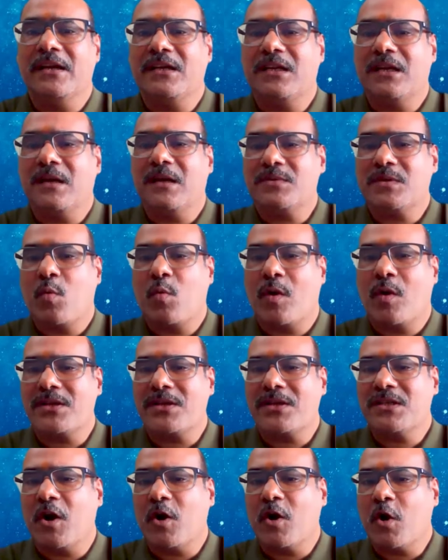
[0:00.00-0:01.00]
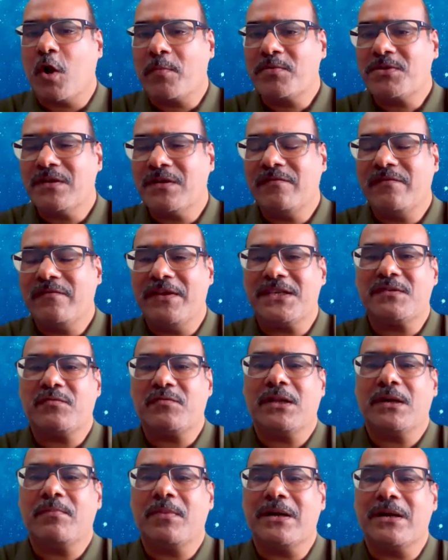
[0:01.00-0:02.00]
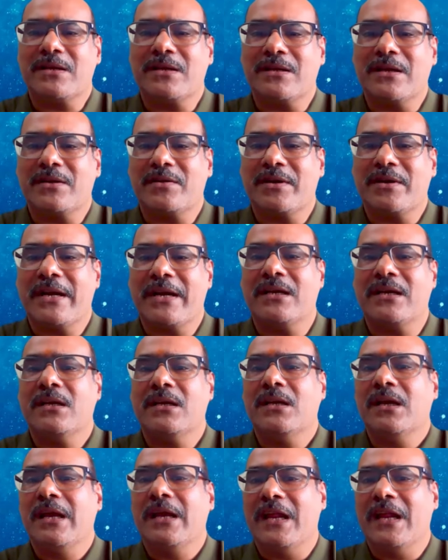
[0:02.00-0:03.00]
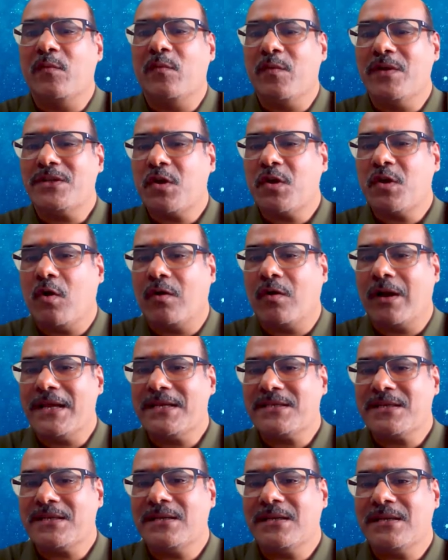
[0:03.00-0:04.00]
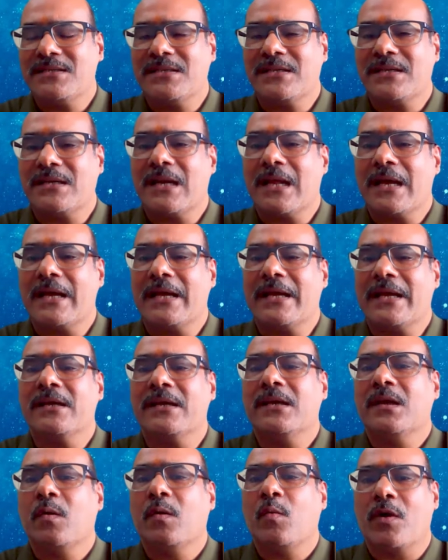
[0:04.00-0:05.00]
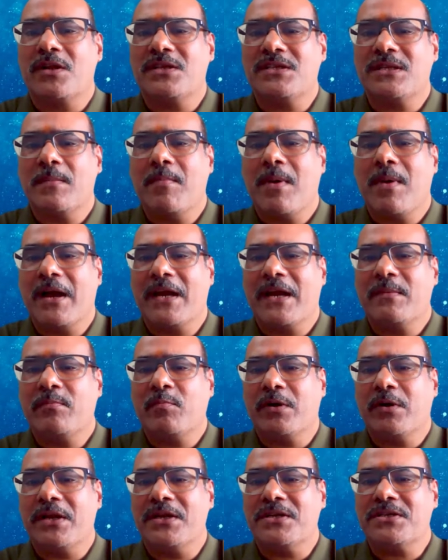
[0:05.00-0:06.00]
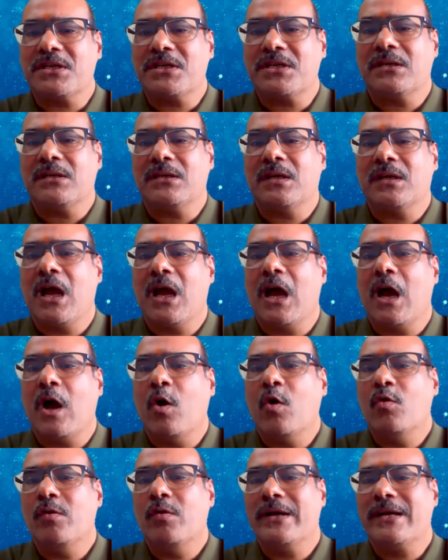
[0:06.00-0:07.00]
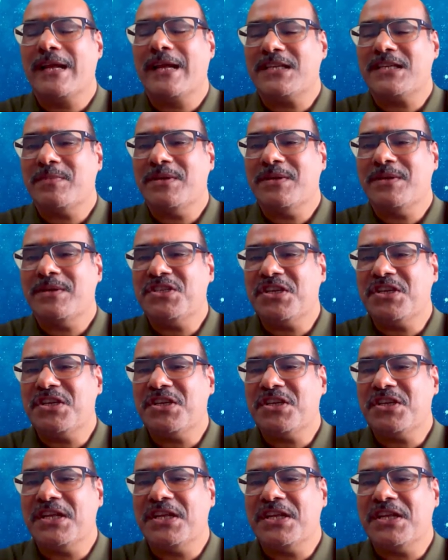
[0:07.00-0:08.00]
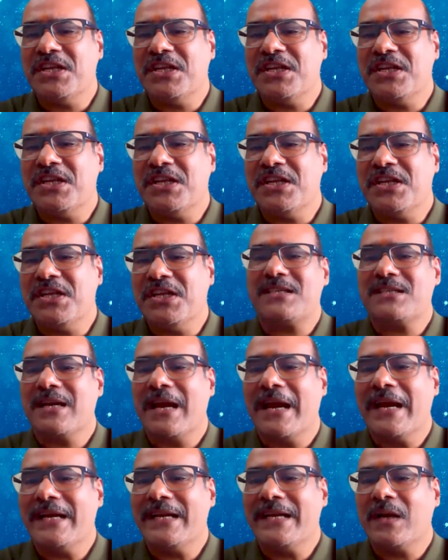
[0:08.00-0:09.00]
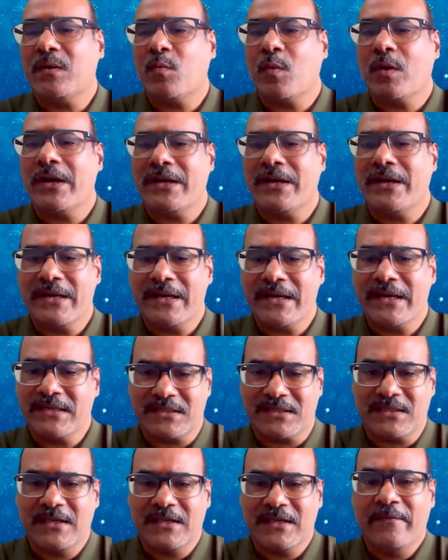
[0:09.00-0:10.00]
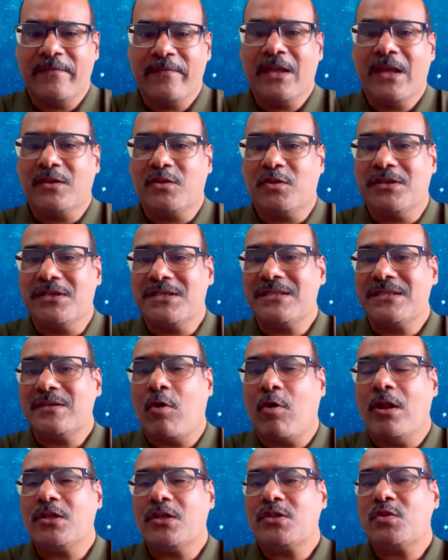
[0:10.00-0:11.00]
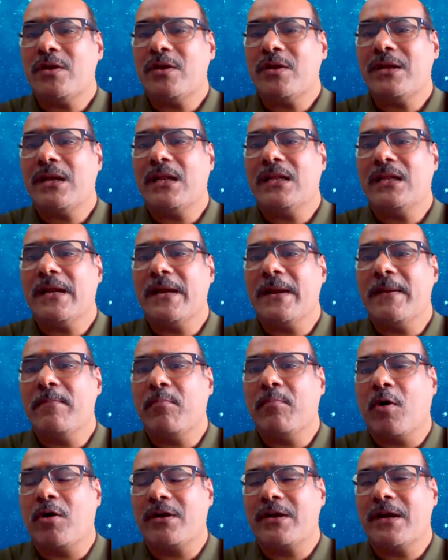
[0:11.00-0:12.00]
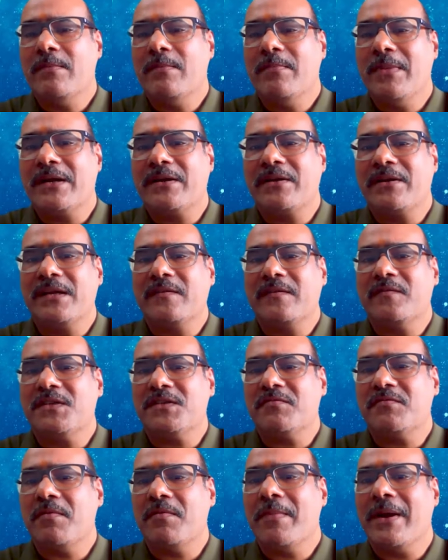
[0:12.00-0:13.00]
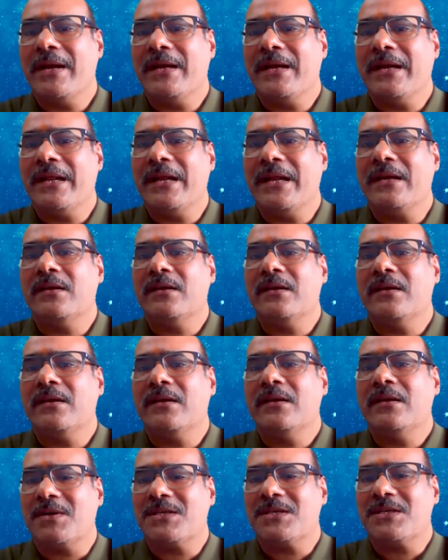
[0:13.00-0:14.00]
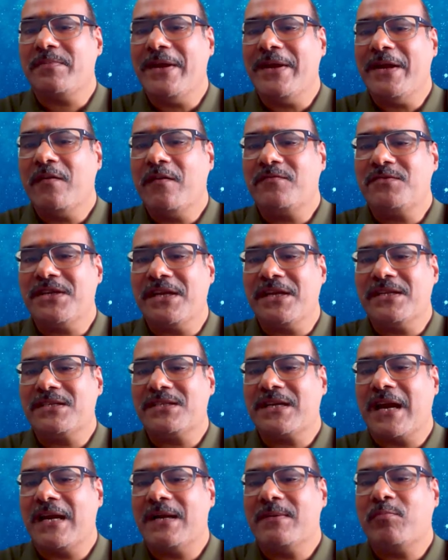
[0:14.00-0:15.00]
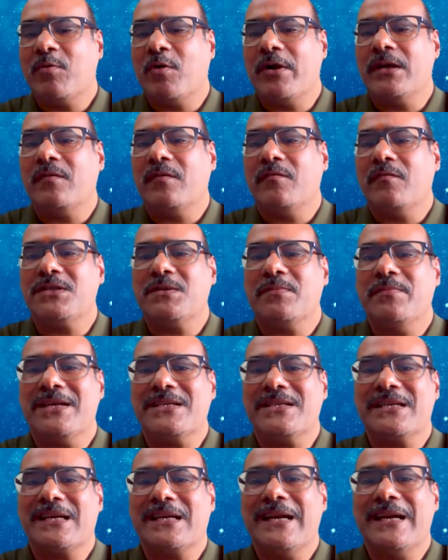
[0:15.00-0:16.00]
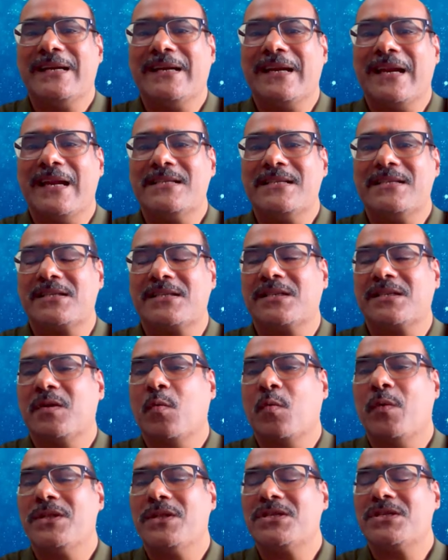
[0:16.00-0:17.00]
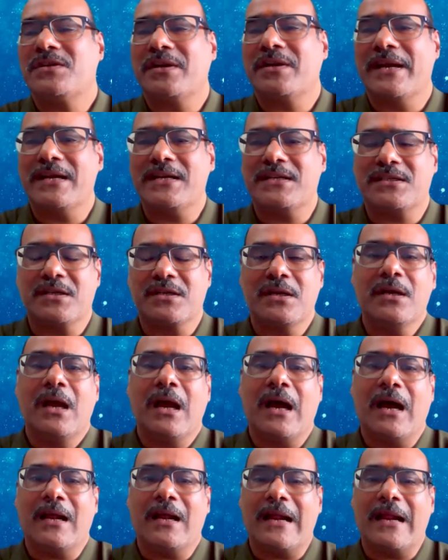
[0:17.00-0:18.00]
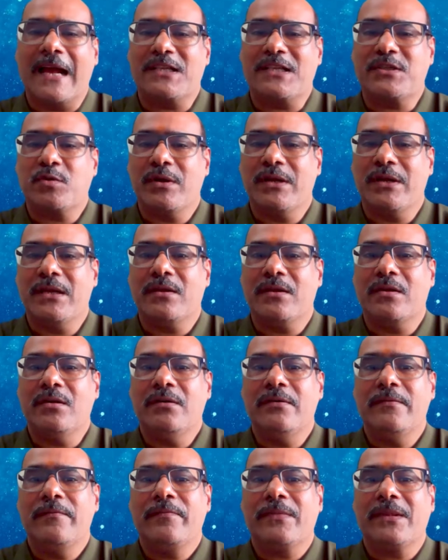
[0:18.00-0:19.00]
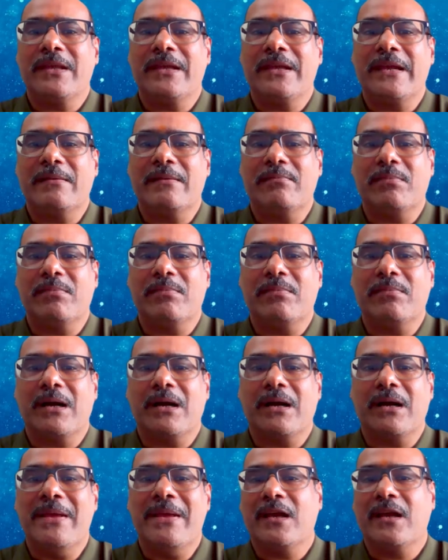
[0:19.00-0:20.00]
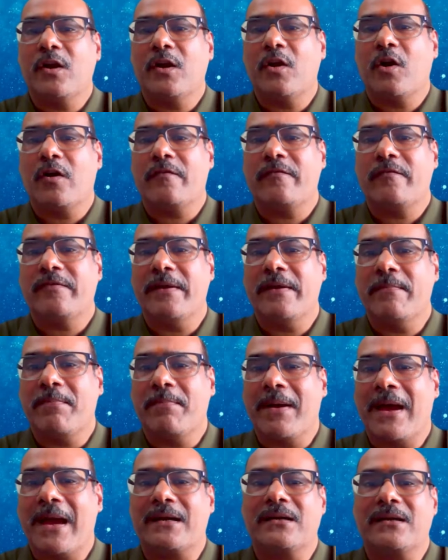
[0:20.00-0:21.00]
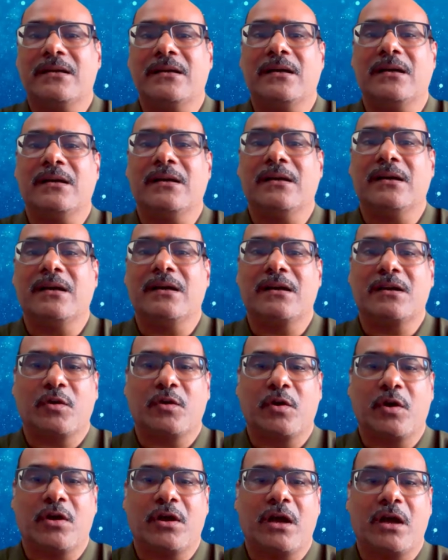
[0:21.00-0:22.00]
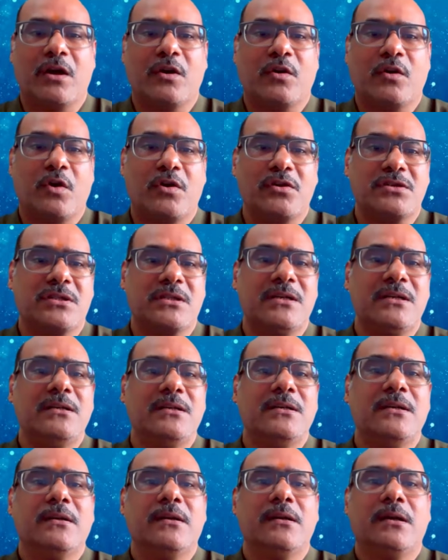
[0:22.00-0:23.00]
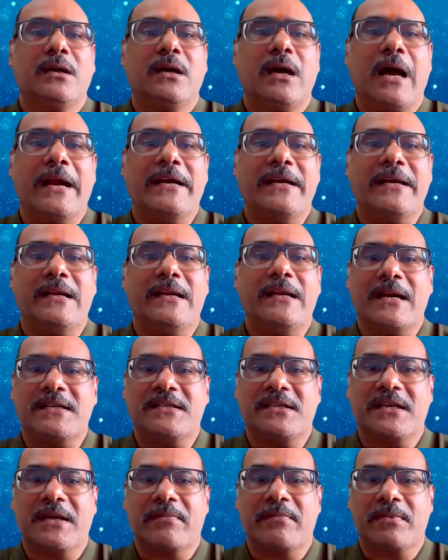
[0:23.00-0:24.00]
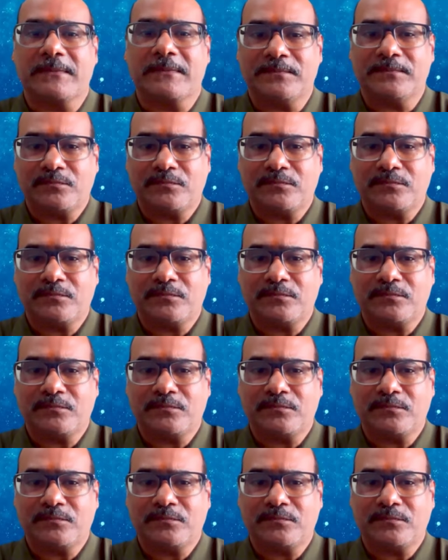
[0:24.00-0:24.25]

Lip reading: in terms of what is the adoption phase for that particular trend, in which horizon does it lie, what is the market potential, how it has been changing over the last 90 and 180 days. So this is also another important metric which we maintain from a speed of change standpoint, which basically tells us which trends are actually, are making a lot of impact across the IT landscape.